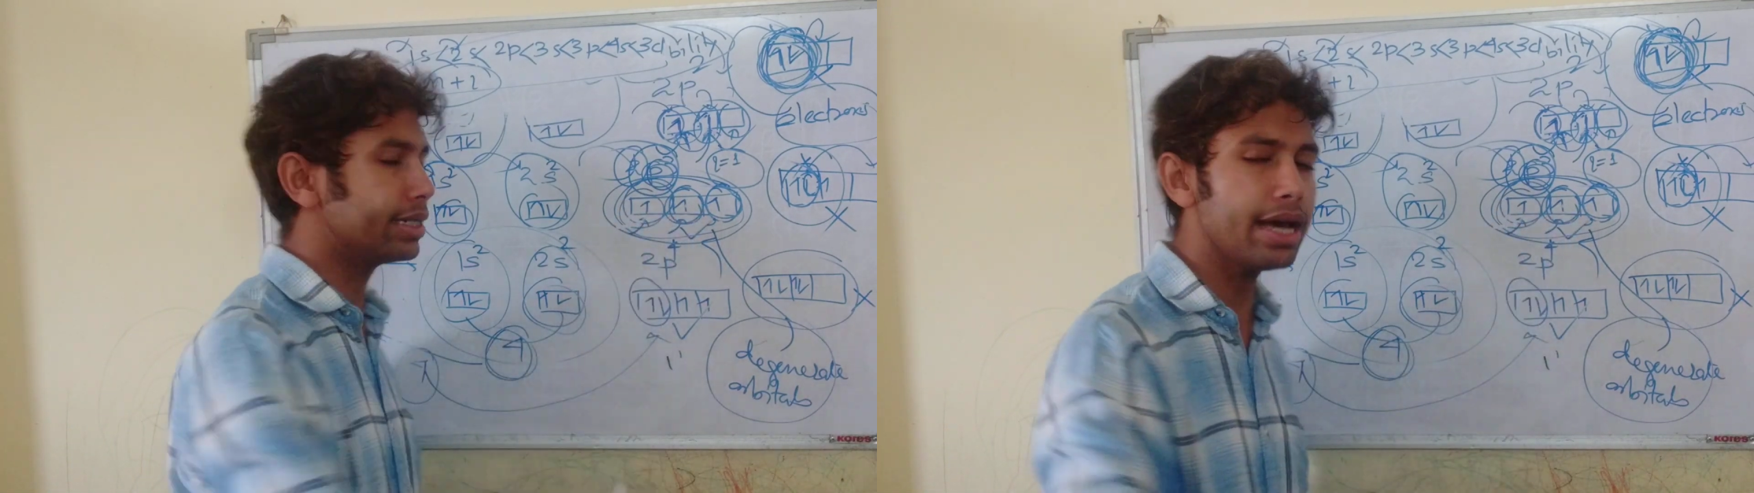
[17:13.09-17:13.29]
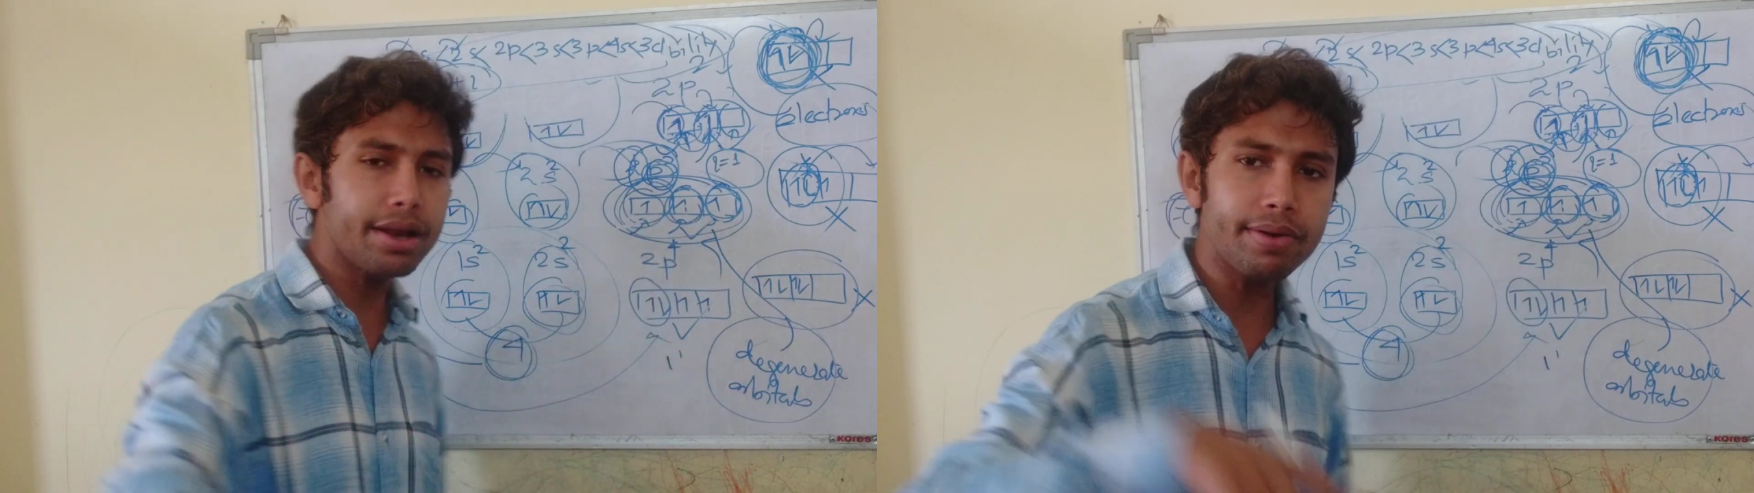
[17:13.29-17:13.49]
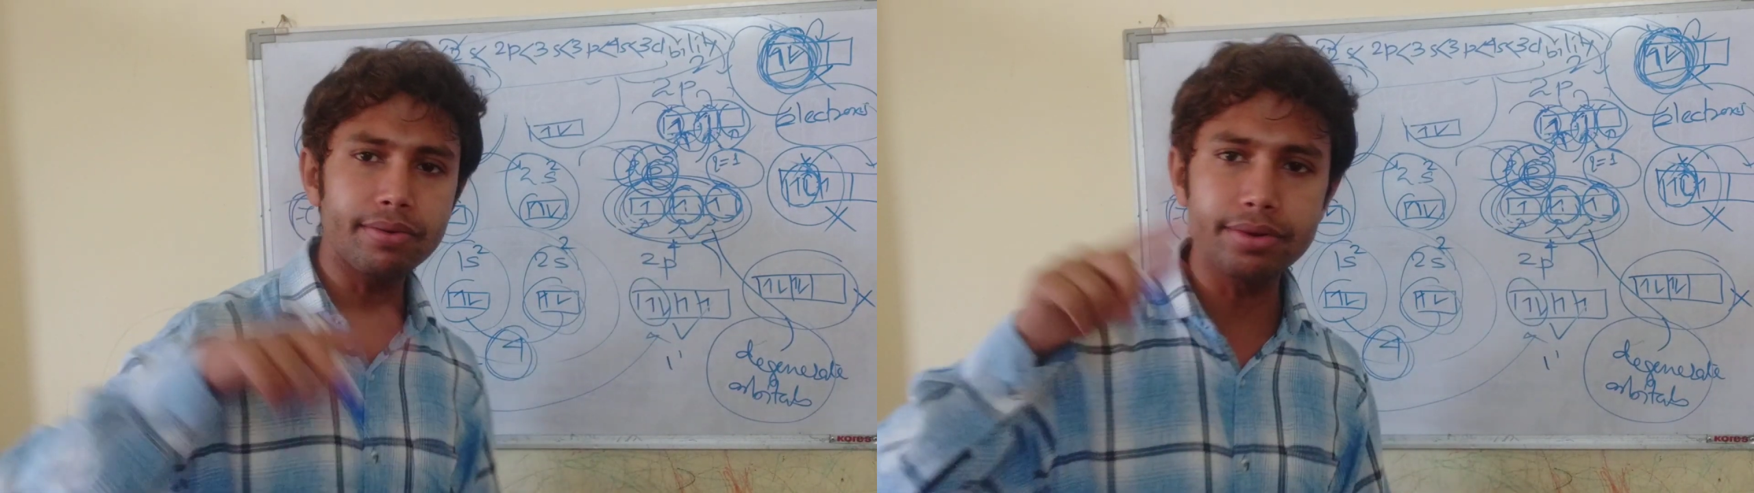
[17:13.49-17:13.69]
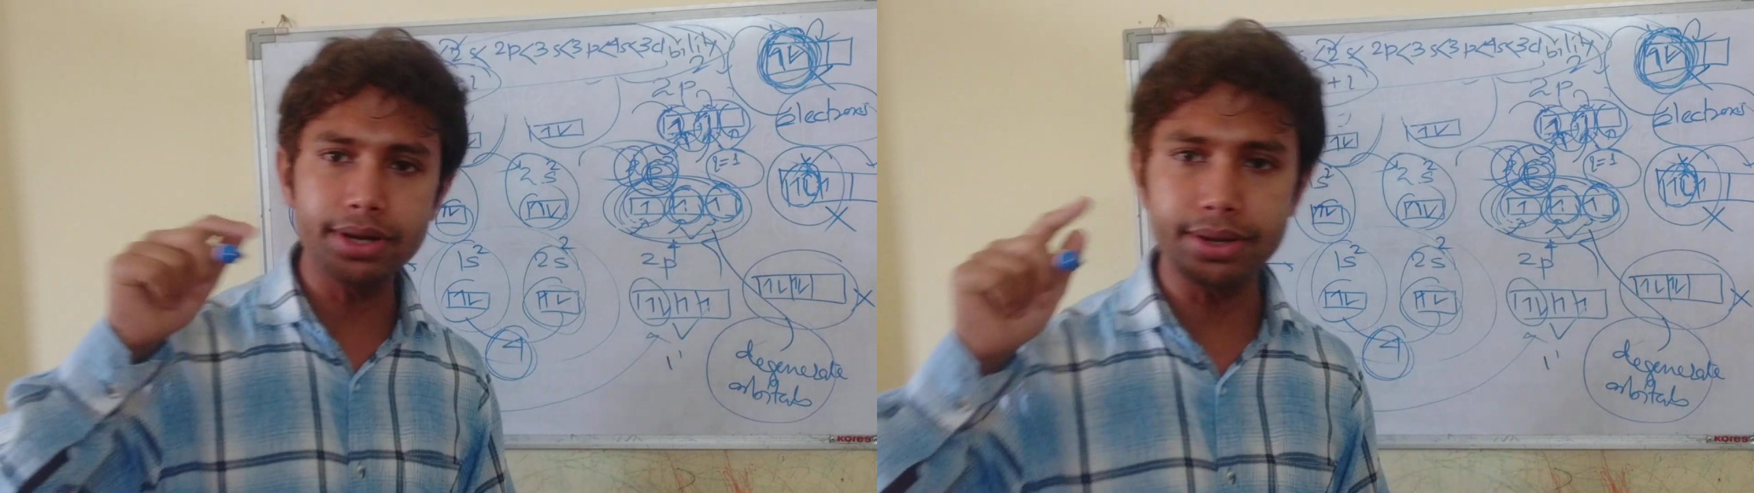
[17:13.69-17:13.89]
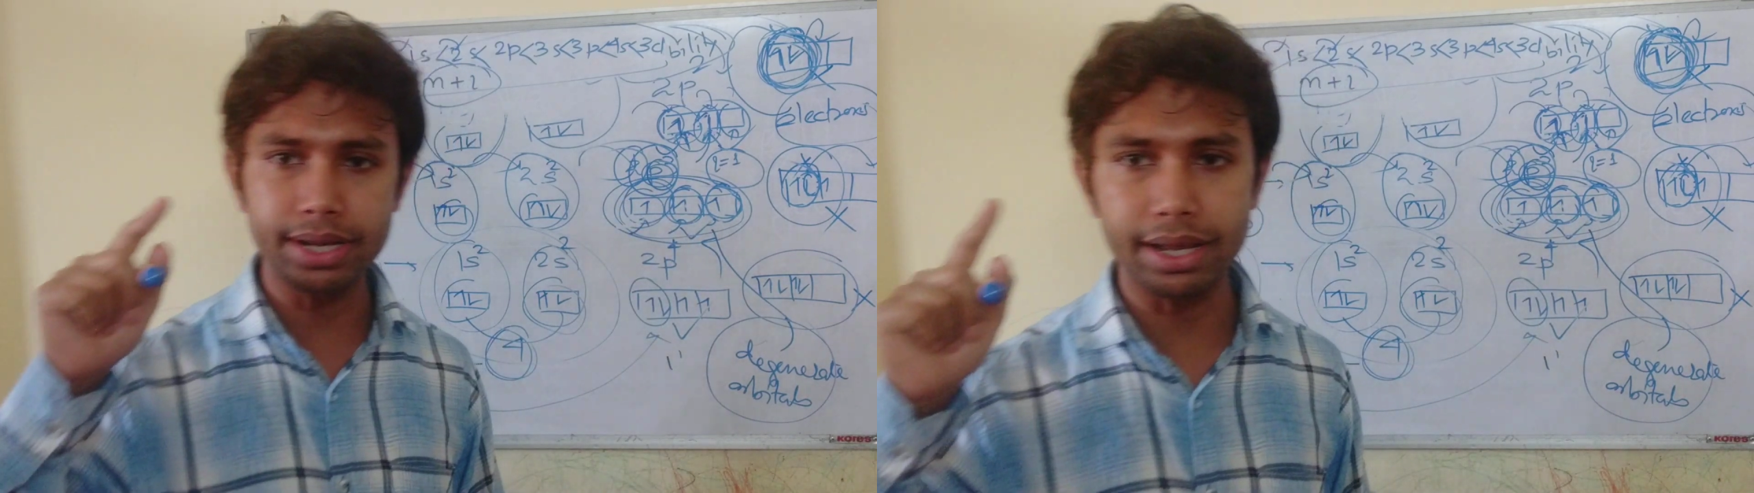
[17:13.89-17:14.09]
then
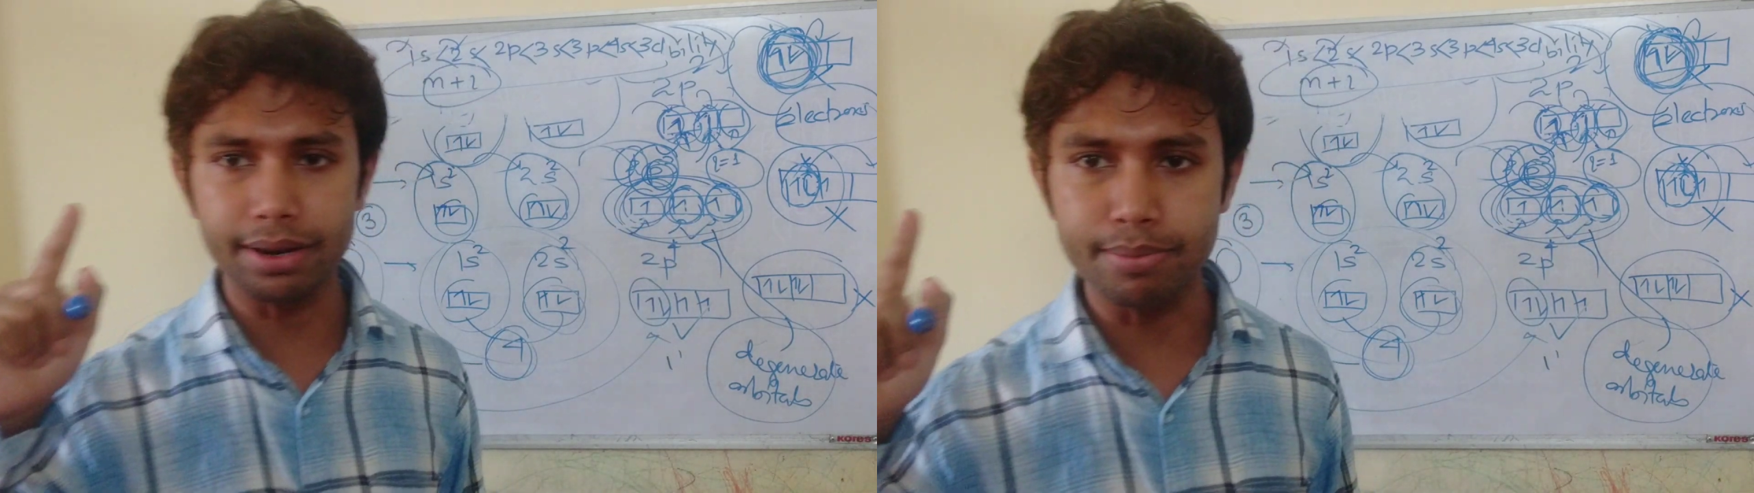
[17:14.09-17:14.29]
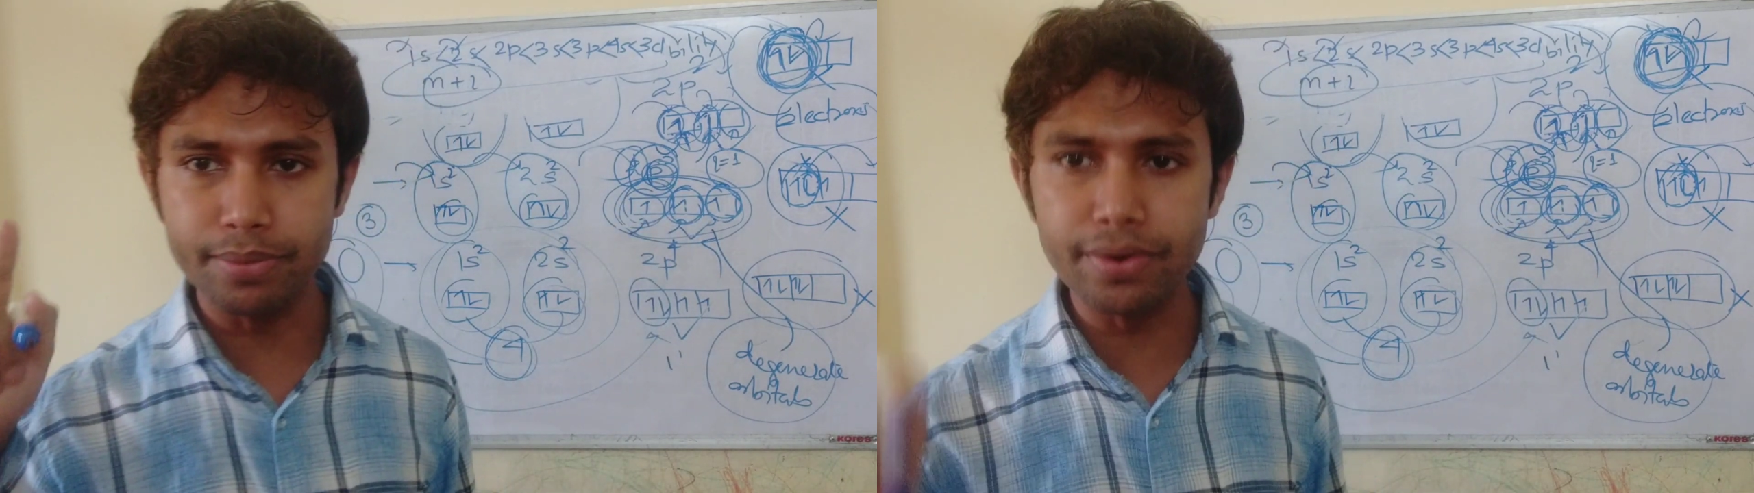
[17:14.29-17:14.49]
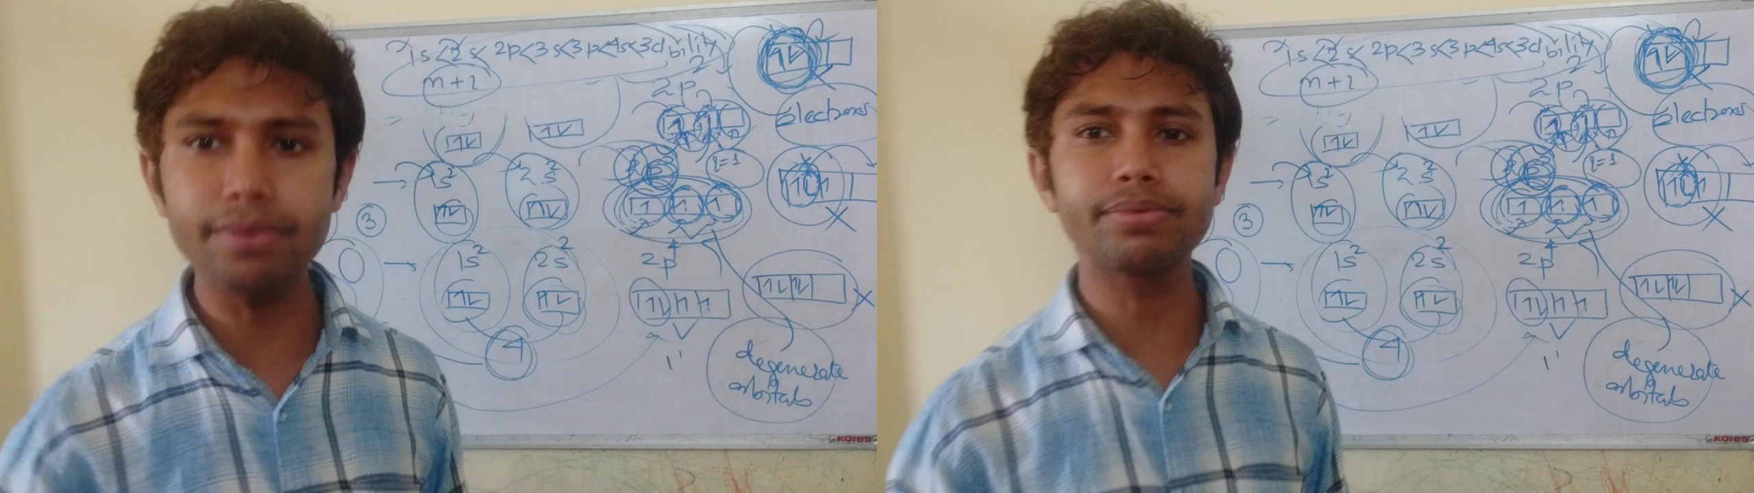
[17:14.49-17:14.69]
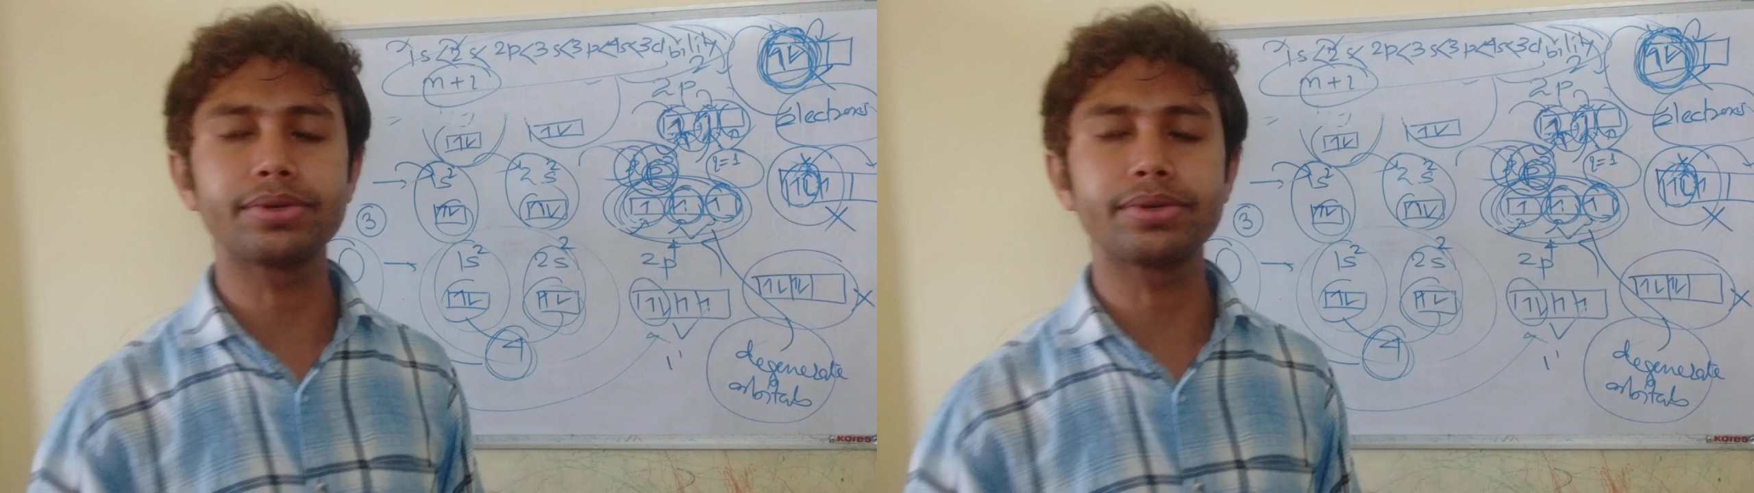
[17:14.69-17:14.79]
we can move